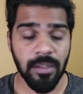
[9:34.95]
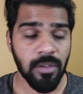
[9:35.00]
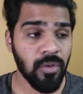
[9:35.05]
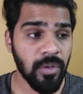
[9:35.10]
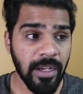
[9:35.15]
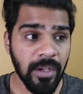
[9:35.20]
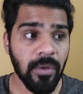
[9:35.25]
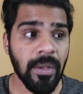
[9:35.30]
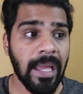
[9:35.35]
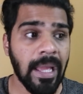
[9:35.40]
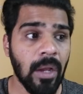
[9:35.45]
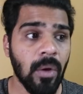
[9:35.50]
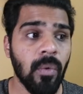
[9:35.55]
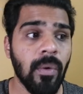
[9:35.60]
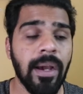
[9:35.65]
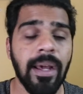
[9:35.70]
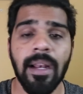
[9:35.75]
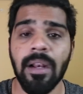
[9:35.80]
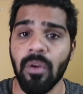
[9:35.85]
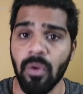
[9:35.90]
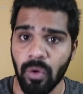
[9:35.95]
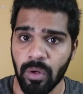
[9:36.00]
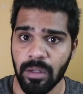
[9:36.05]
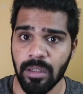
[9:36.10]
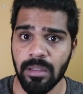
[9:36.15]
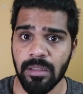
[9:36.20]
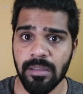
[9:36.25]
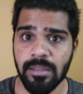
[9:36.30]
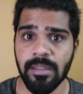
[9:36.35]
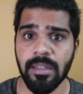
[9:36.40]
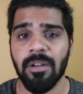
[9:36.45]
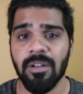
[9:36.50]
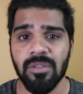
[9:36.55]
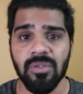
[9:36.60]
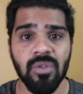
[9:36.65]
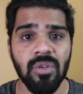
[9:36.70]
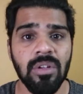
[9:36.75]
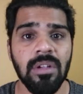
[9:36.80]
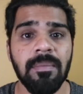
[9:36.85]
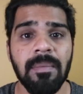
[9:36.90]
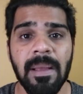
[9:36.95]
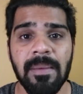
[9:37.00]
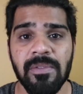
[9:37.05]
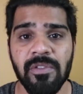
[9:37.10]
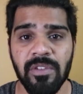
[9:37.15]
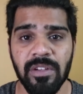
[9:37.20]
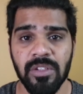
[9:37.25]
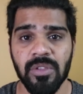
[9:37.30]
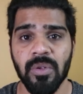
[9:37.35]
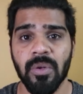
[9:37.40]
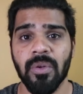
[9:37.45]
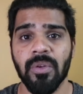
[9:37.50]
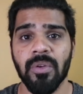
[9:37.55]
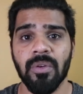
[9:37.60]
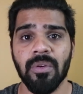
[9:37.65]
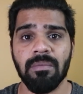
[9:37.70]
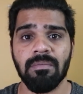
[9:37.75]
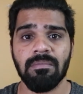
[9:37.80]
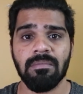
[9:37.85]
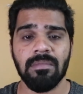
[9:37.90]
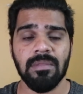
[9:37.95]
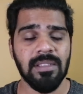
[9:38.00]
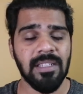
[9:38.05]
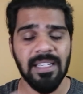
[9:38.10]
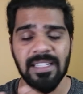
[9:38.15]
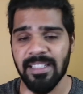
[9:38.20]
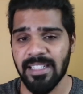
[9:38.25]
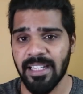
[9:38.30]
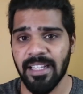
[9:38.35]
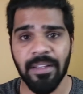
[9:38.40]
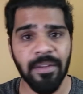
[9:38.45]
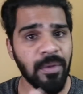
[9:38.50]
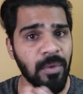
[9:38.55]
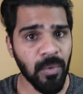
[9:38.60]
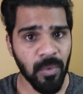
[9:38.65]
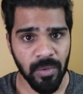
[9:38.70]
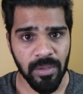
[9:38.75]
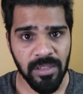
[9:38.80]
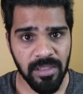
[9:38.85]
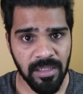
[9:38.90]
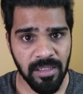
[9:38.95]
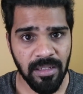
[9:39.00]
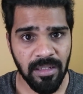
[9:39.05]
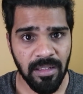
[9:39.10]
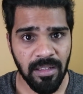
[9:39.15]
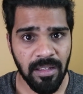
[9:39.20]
You need to inquire locals, because Google Maps will show you just the routes,